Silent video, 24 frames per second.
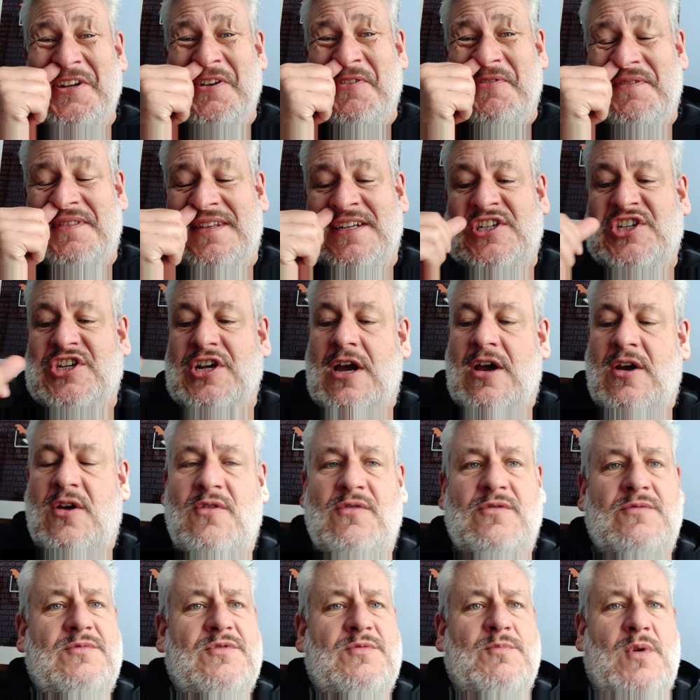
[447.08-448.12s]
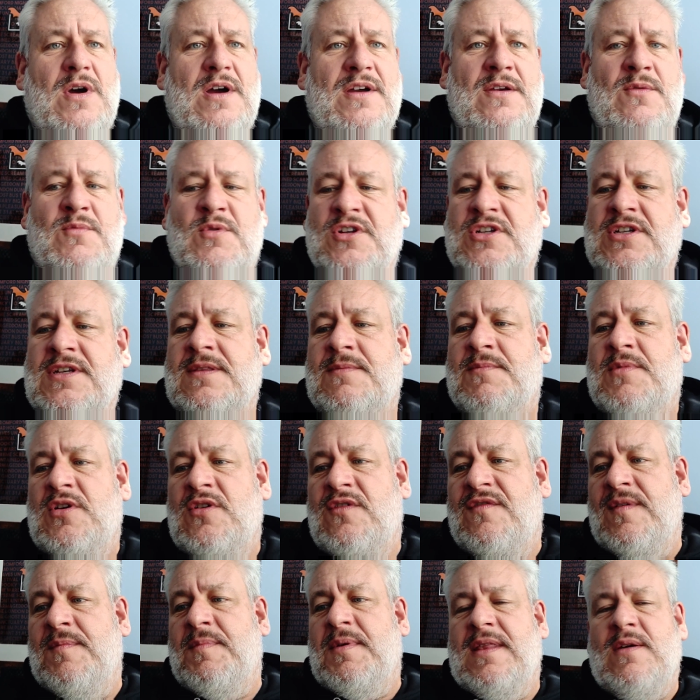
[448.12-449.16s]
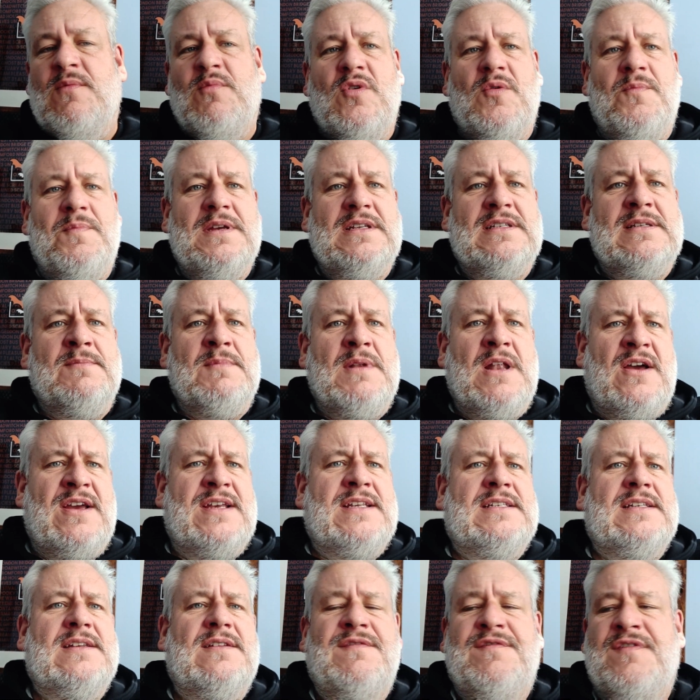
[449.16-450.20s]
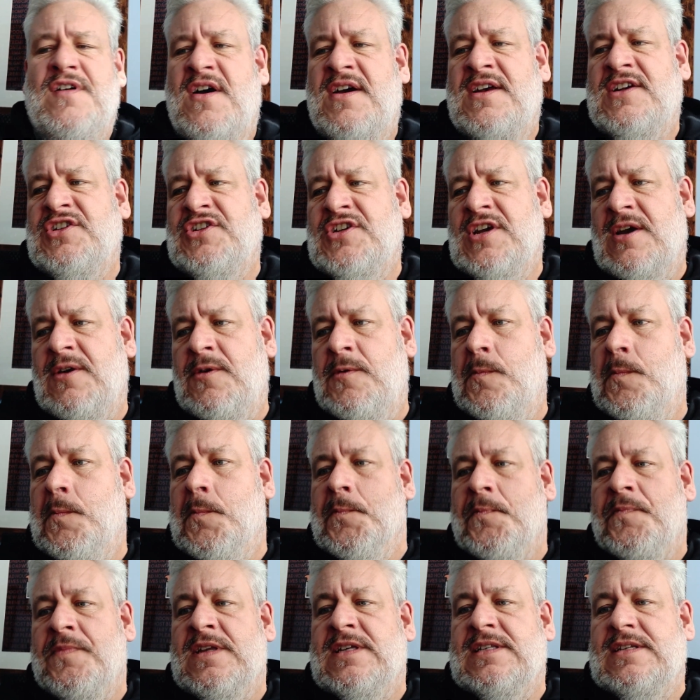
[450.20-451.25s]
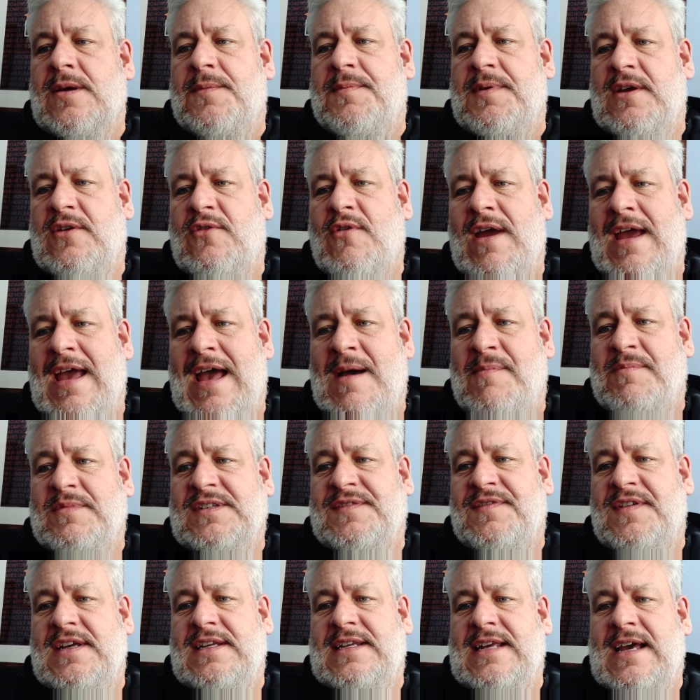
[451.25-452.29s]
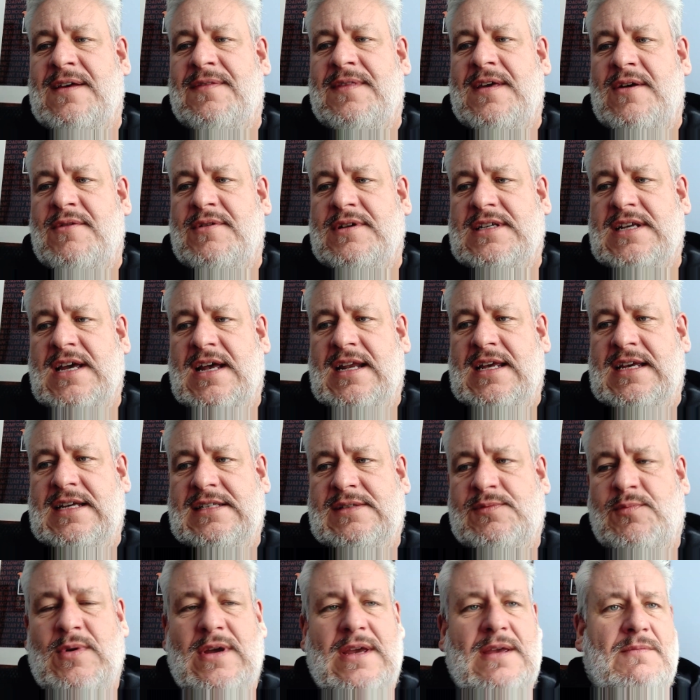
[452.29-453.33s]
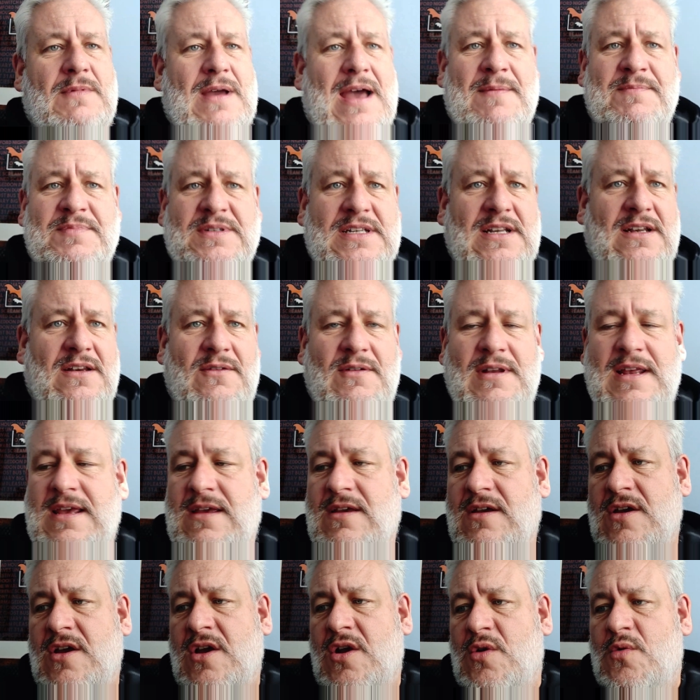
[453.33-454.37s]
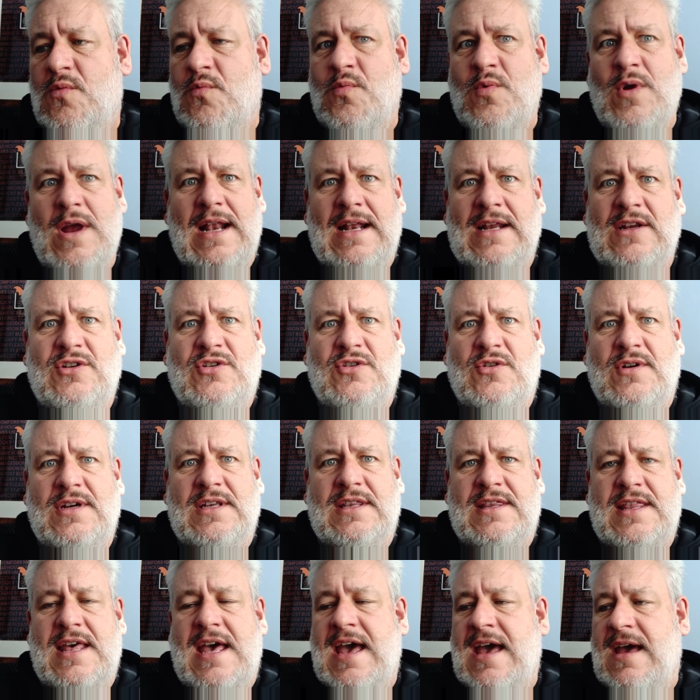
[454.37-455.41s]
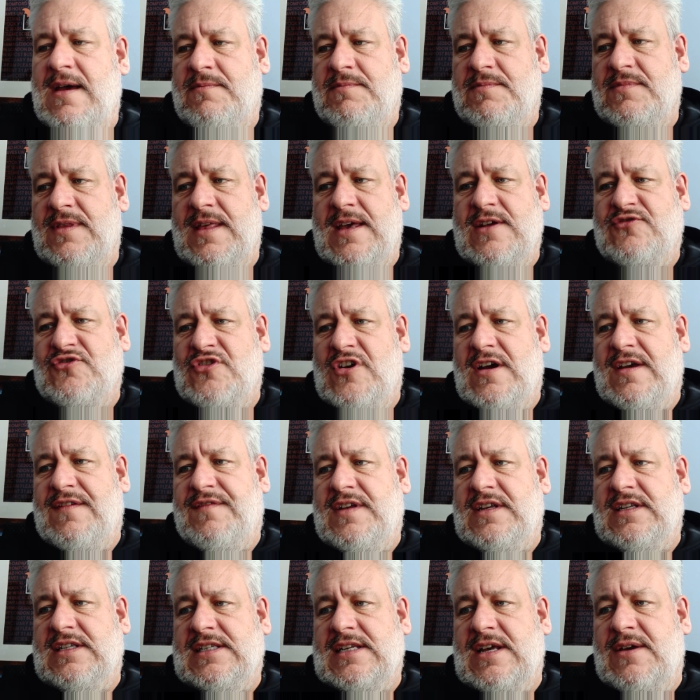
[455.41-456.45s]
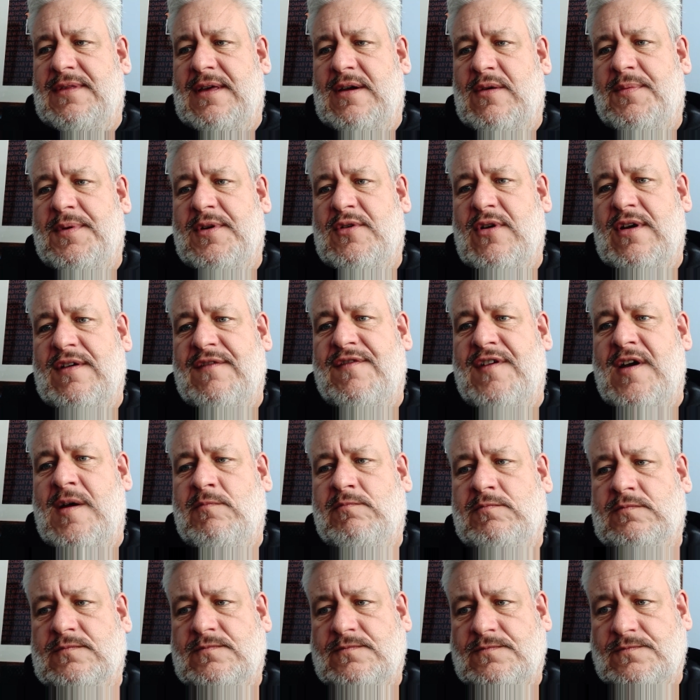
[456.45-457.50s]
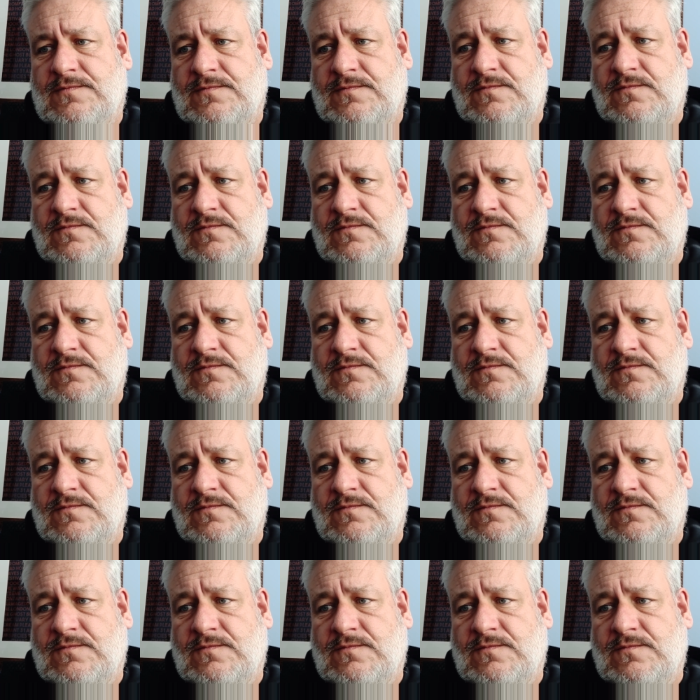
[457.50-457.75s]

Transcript: during the show while you're watching the movie, but there will be some lights and a fire show. So it'll be a great atmosphere down there at Tullys. We absolutely really enjoyed their drive-in, so that would be great fun.